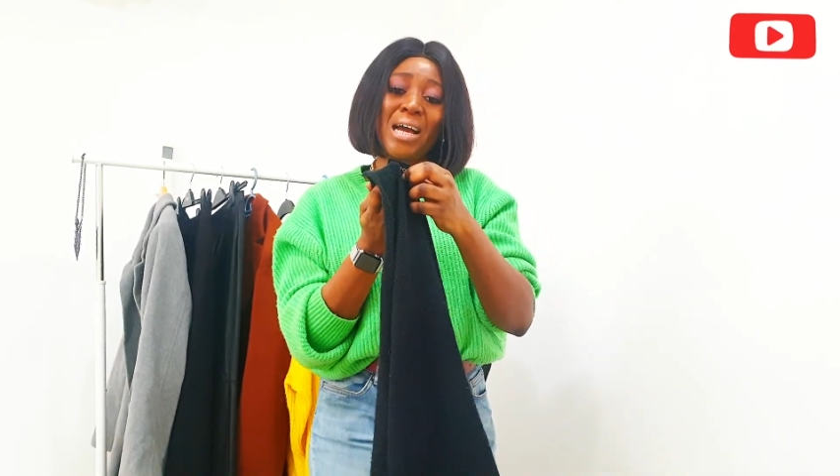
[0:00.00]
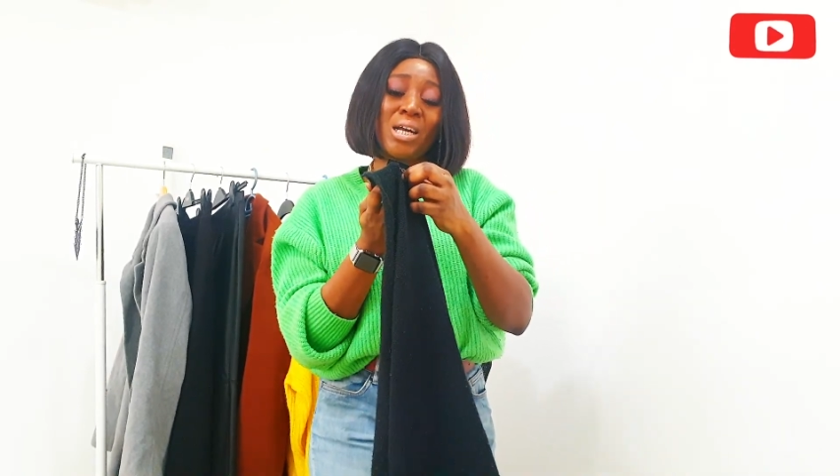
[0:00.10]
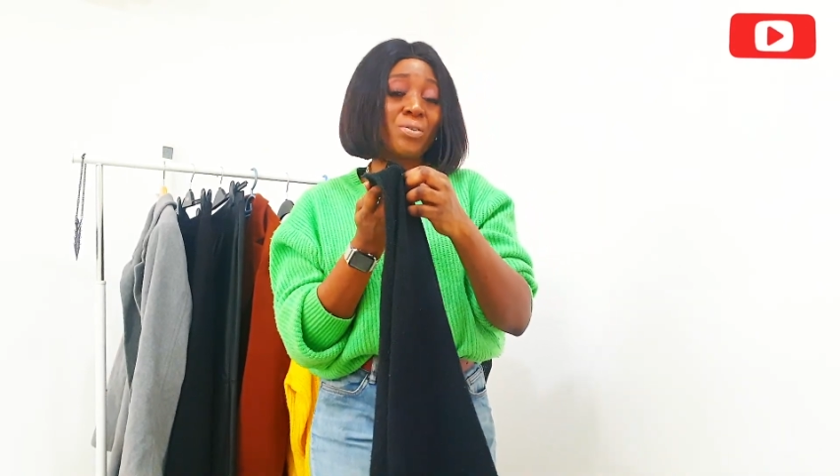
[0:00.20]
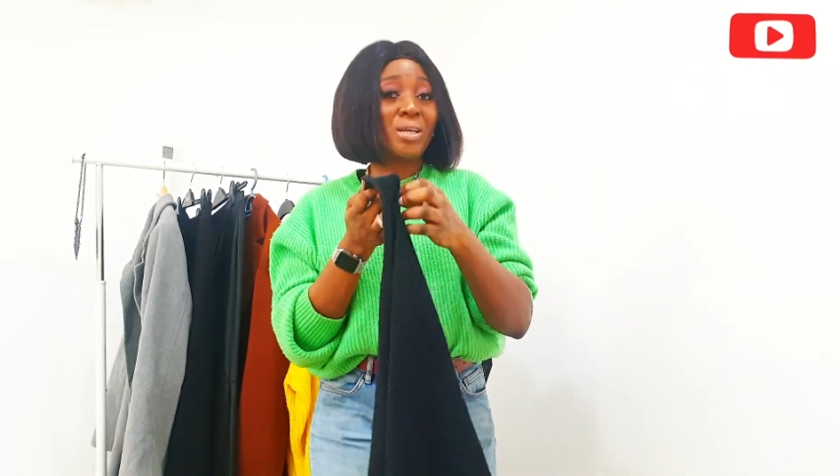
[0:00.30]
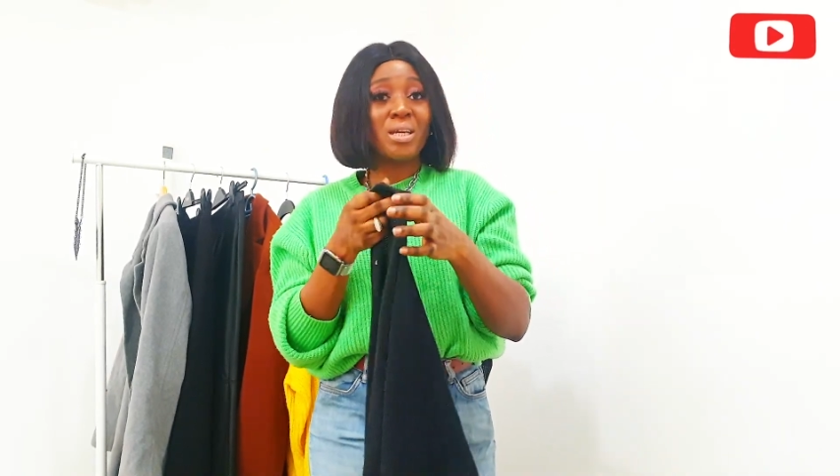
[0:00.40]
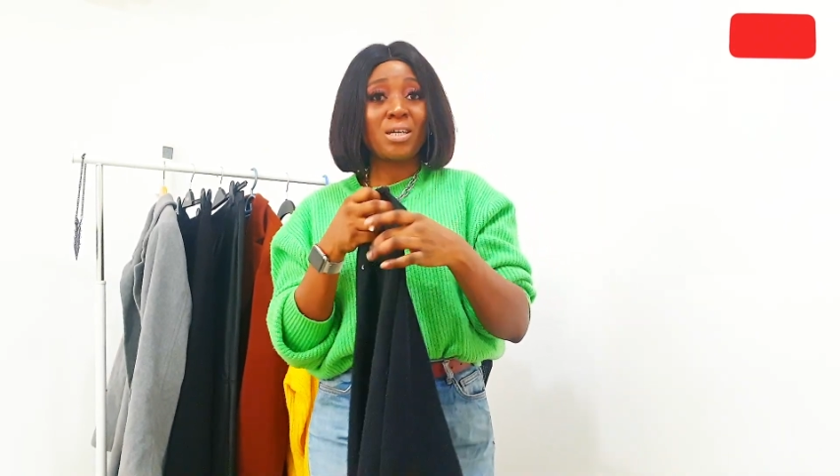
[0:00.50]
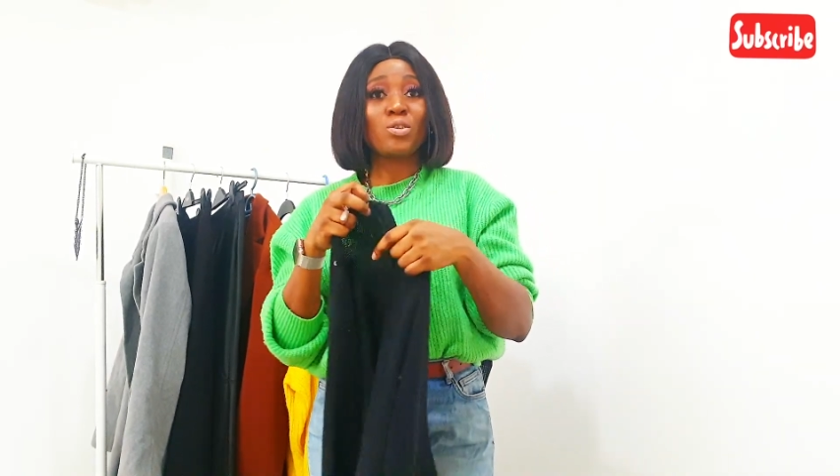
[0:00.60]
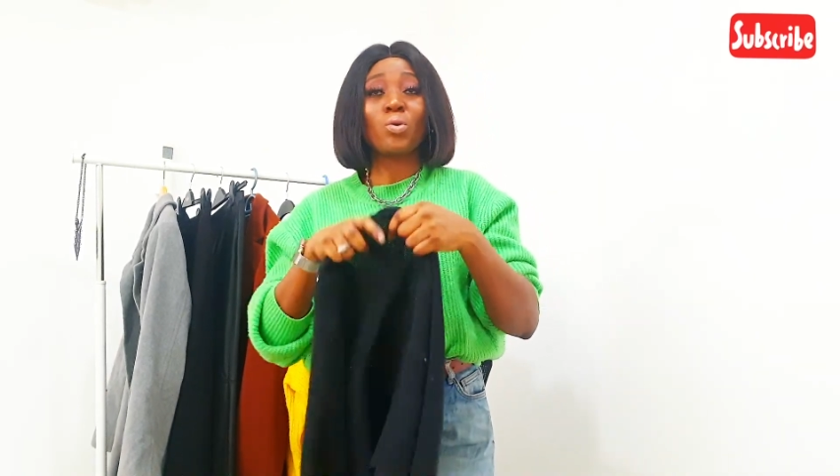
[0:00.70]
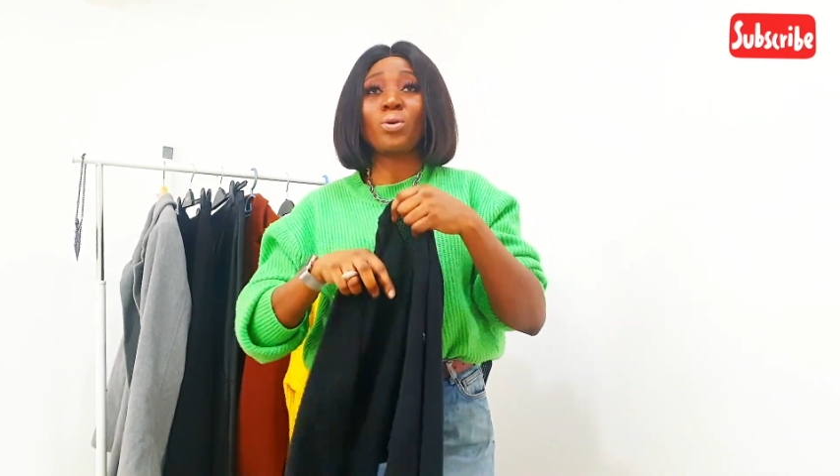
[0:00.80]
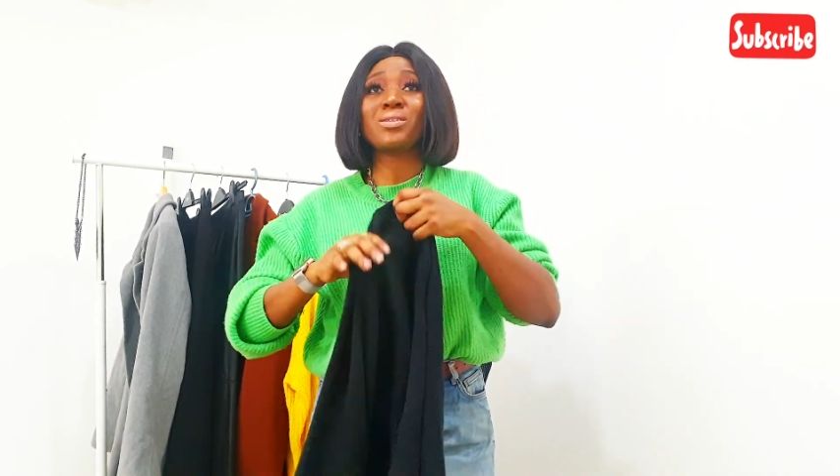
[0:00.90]
acrylic
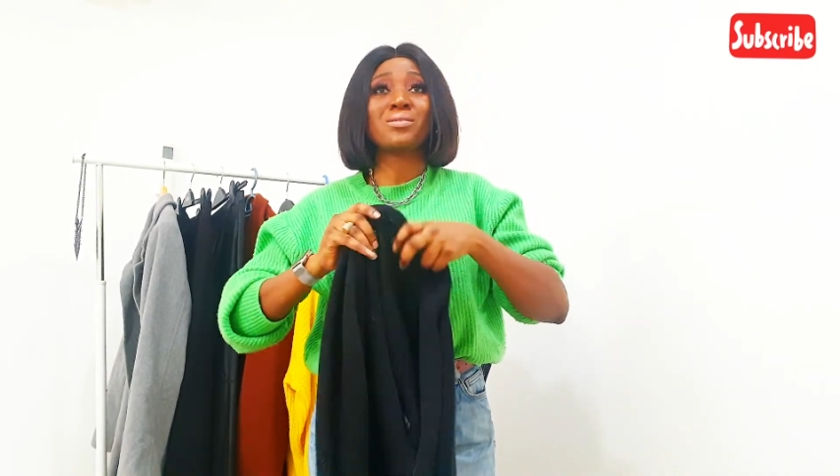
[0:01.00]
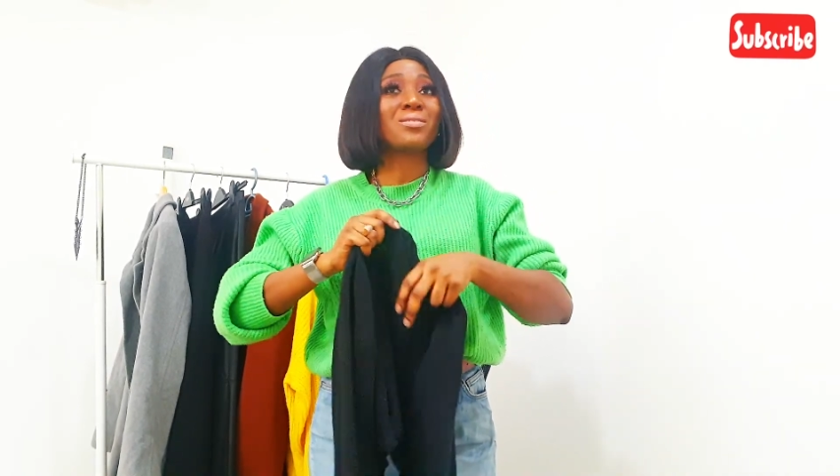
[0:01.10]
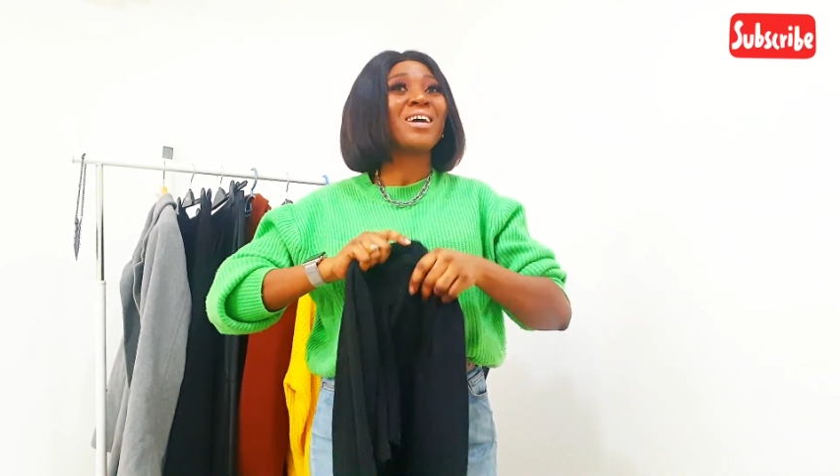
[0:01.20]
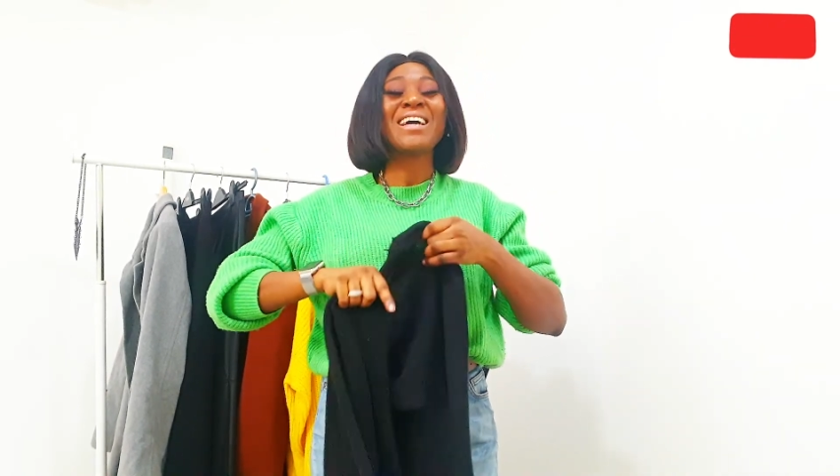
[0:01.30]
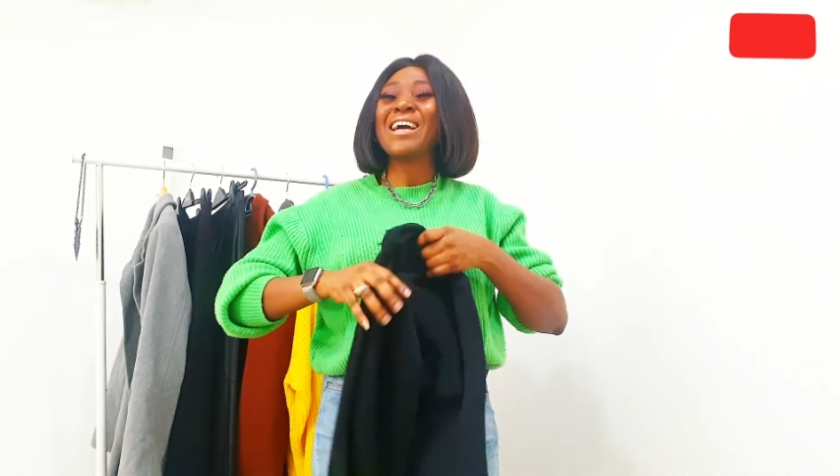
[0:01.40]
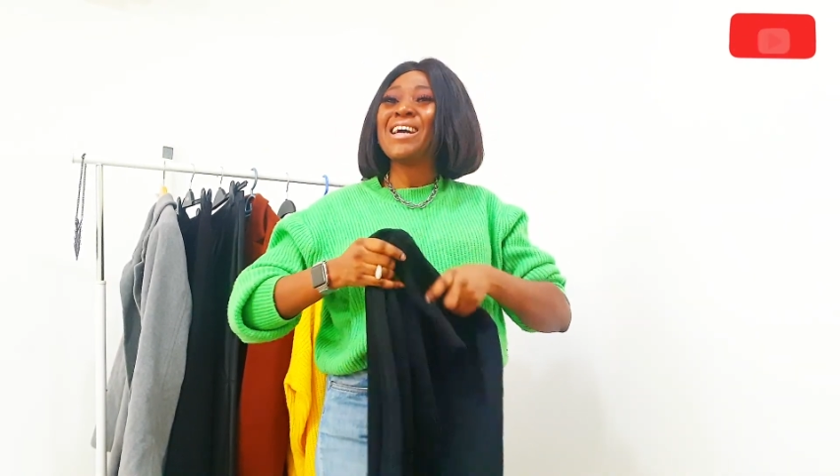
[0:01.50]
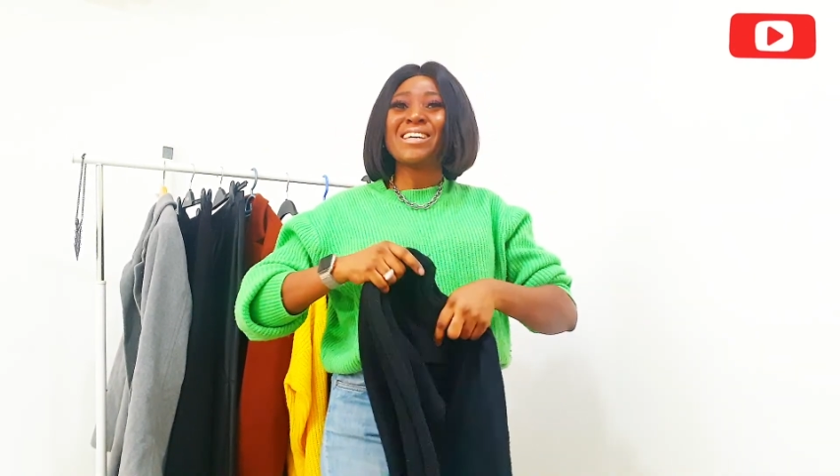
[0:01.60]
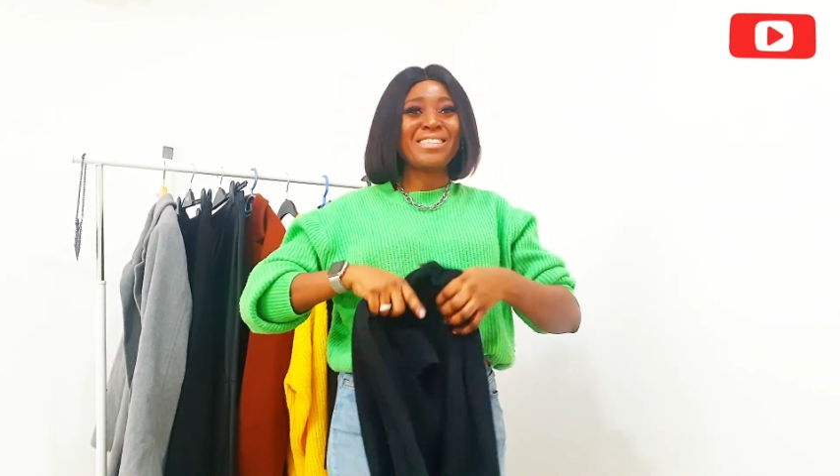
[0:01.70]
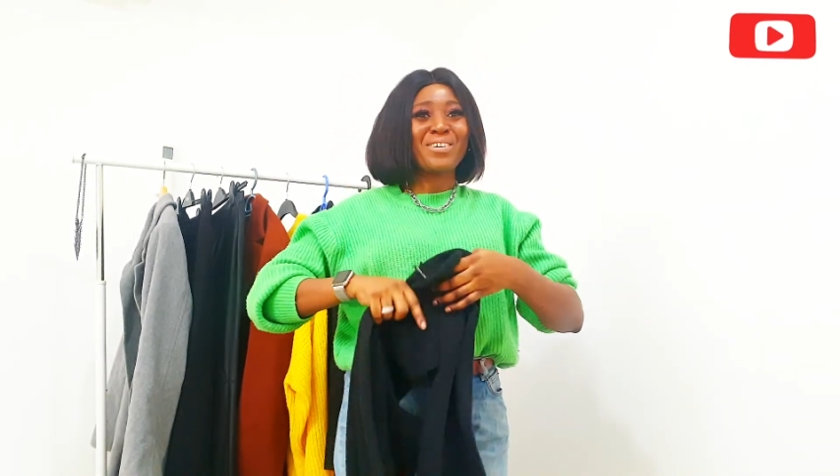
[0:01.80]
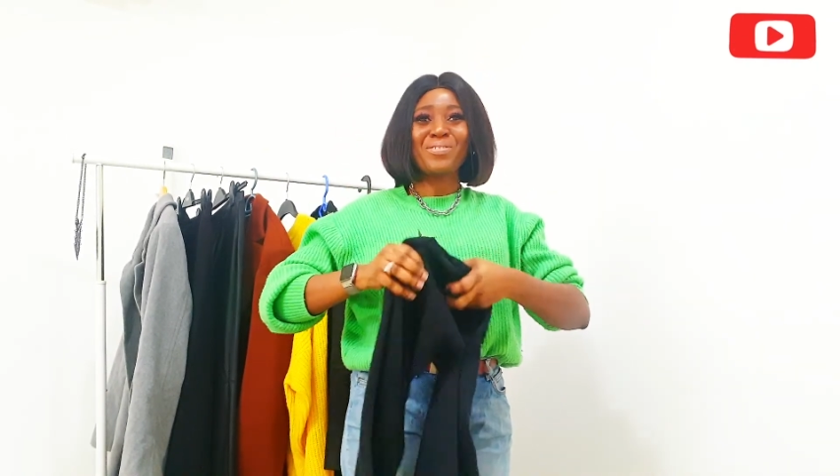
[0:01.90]
so it's
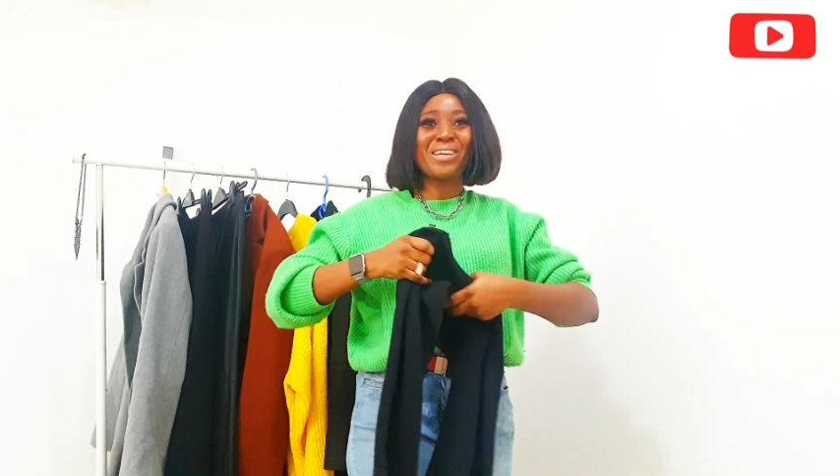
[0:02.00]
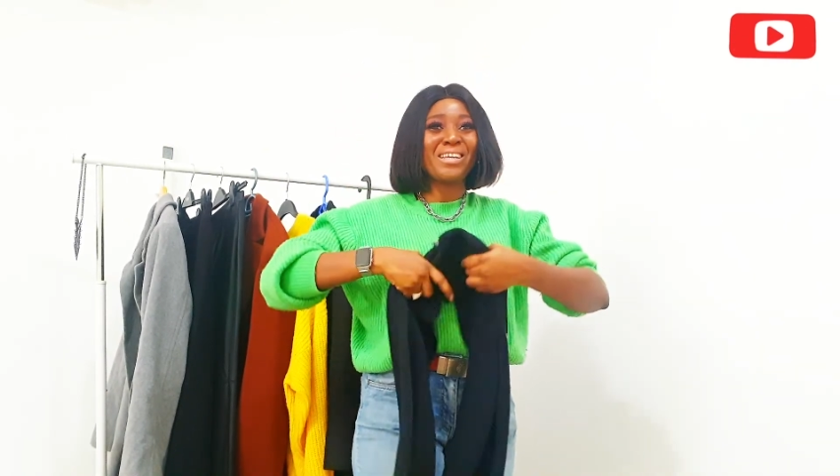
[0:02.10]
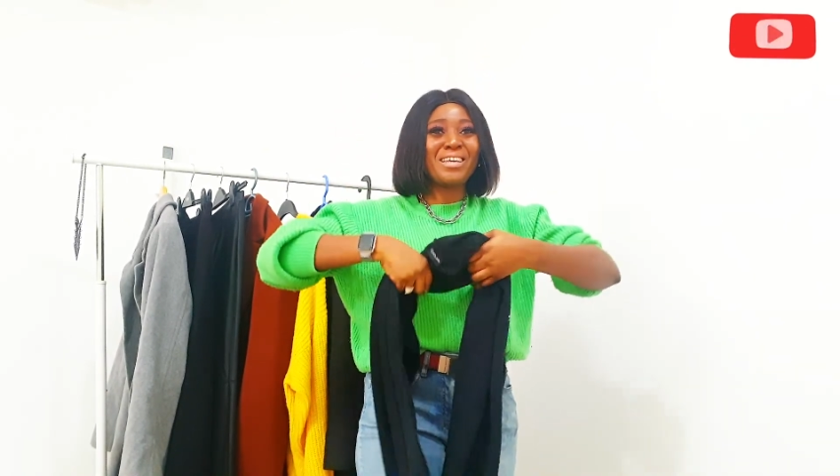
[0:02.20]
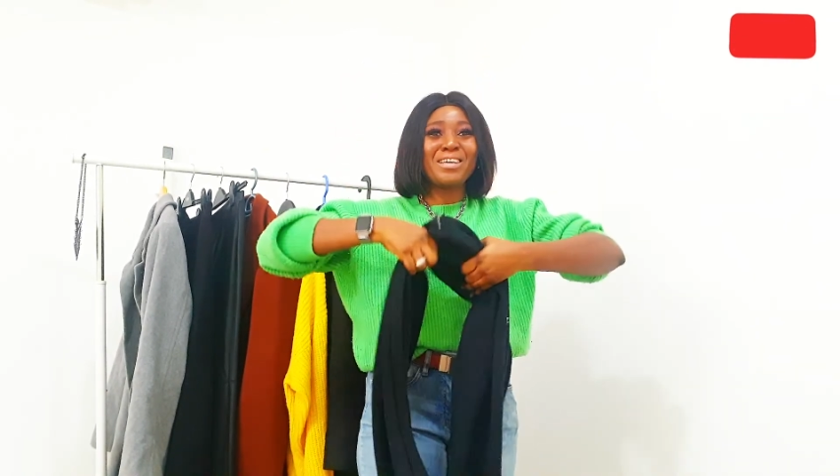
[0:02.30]
definitely